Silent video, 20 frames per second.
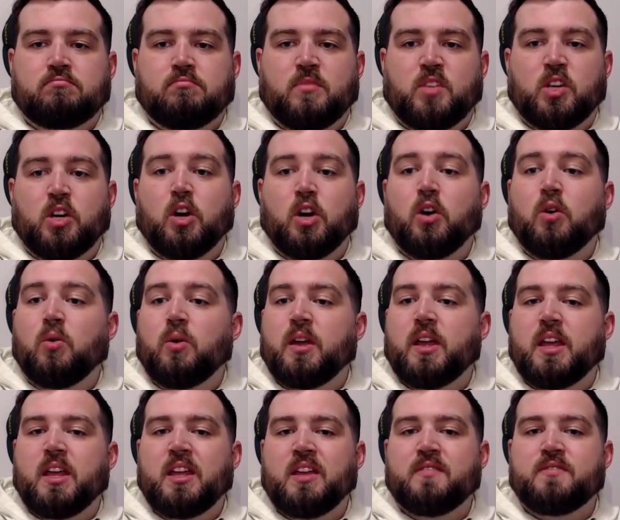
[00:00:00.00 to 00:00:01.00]
No
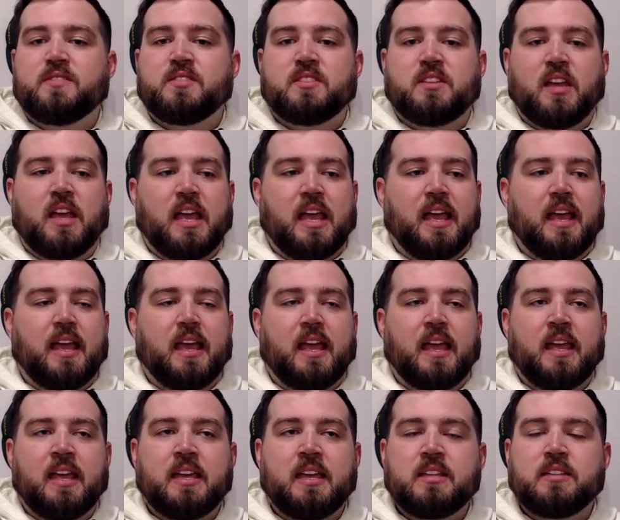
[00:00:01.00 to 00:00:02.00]
ifs,
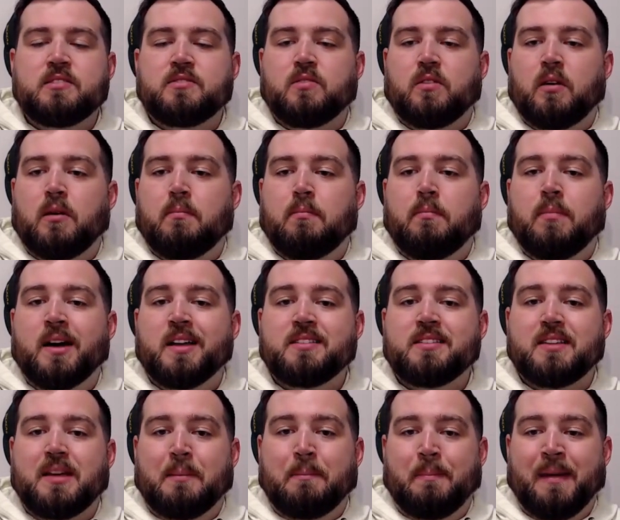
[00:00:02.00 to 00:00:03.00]
ands, or
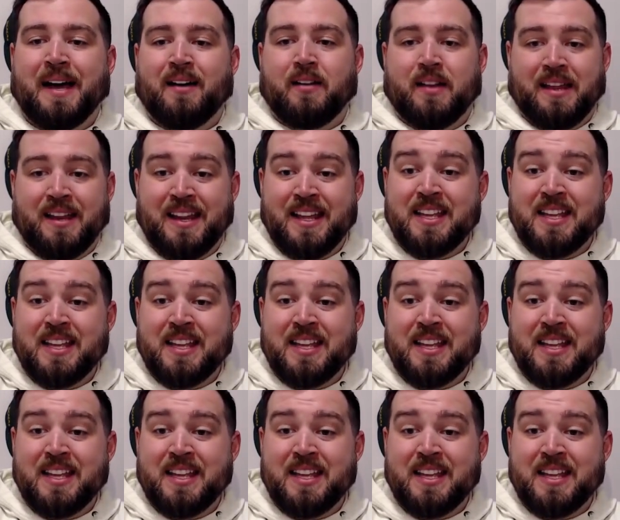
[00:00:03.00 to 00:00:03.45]
buts about it.